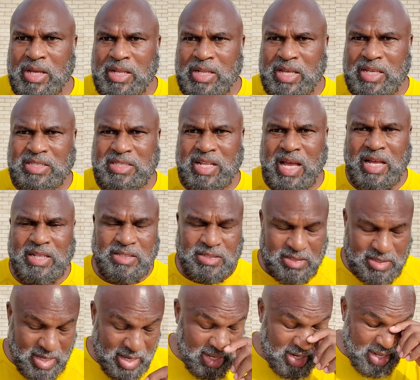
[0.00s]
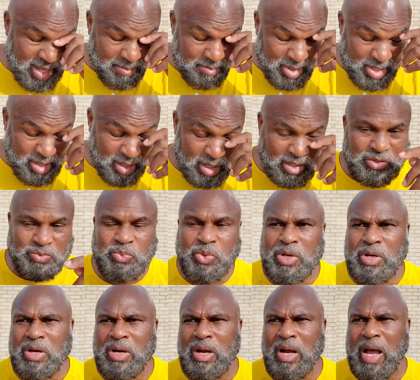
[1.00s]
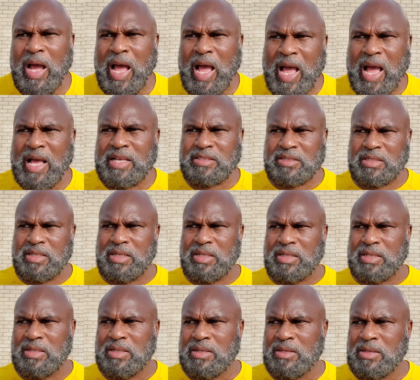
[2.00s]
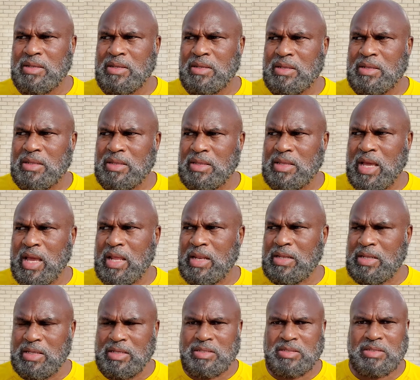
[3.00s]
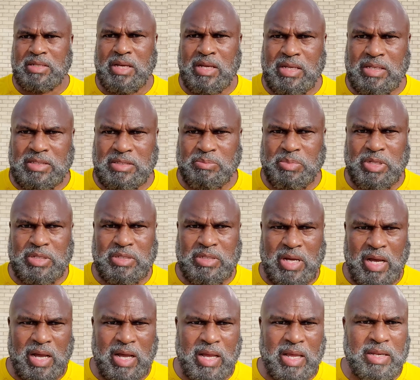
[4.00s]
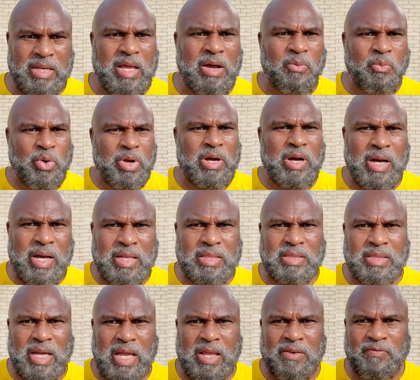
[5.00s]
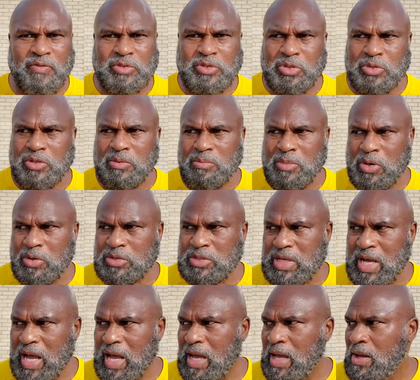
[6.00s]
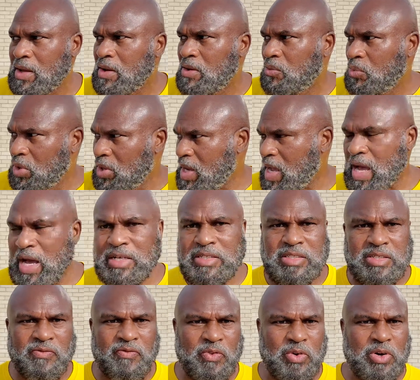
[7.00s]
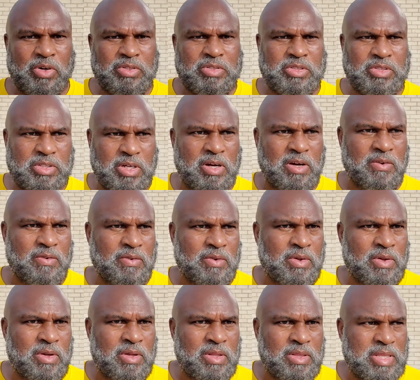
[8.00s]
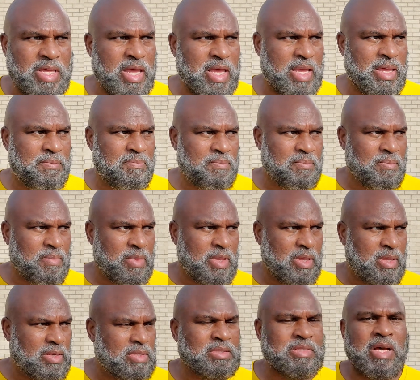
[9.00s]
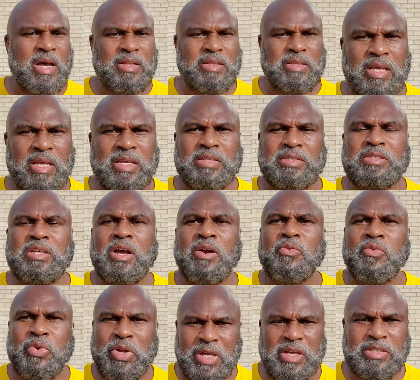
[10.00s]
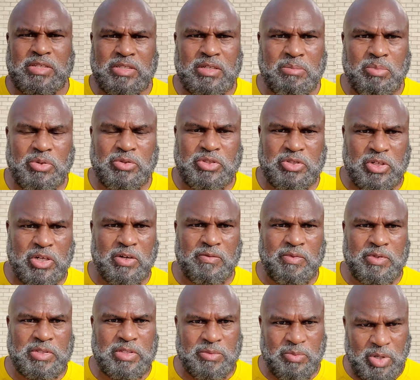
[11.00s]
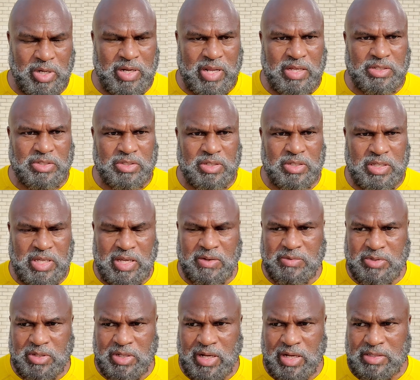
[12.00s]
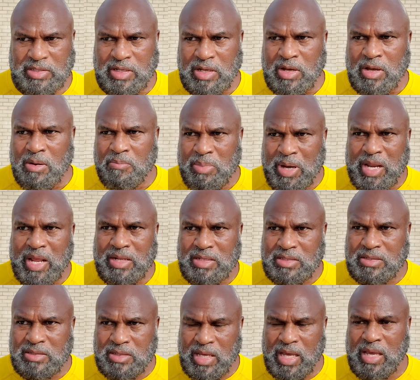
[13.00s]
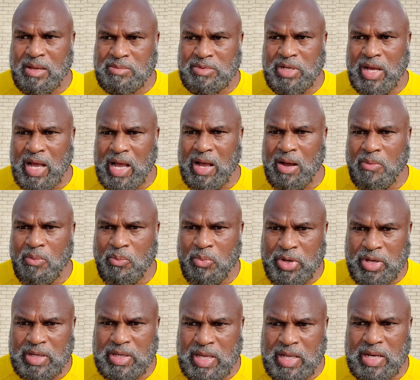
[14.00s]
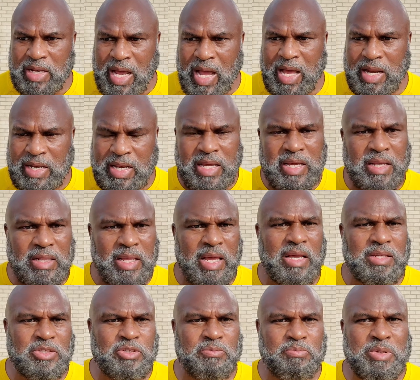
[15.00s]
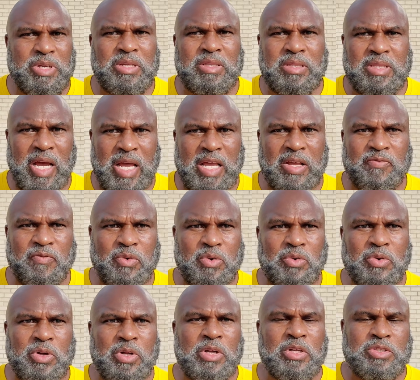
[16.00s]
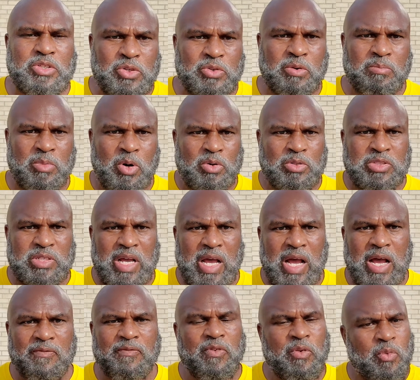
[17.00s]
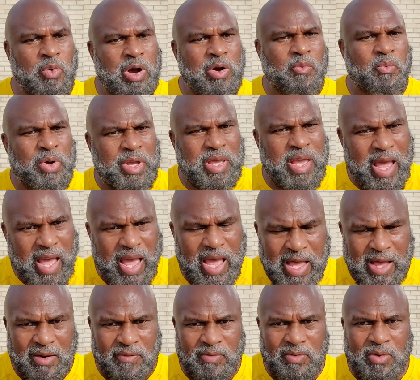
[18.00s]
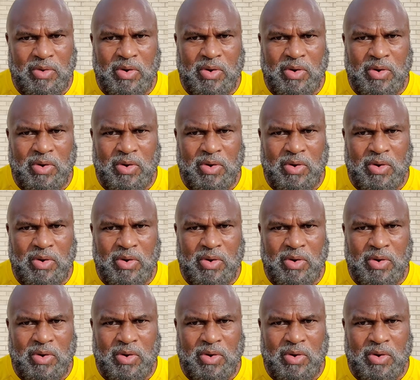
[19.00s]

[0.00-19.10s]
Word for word: That's not to say that because we're asking that these things be done that we're unthankful to the Most High. We're asking for stuff that is, is their reasonable service of what they should give to us. But at the same time, we cannot neglect to be thankful to the Most High for what we have.